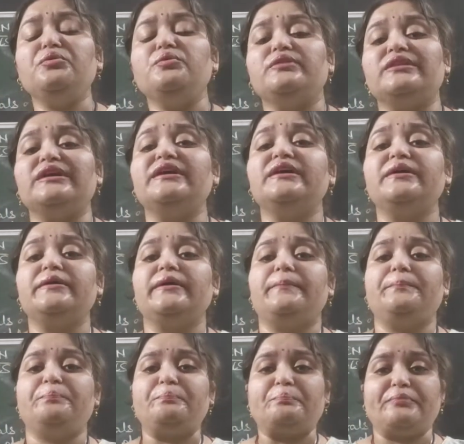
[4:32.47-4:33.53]

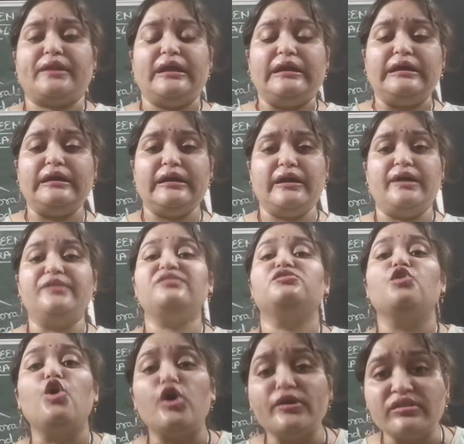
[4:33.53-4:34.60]
the
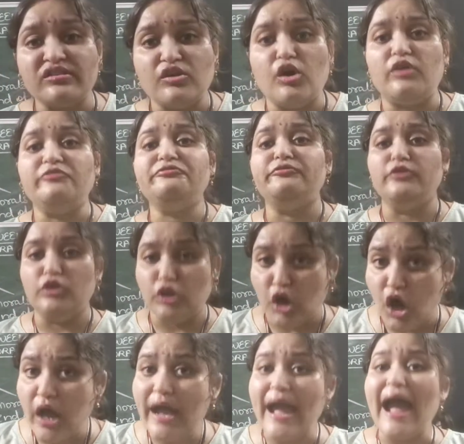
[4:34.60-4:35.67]
source of law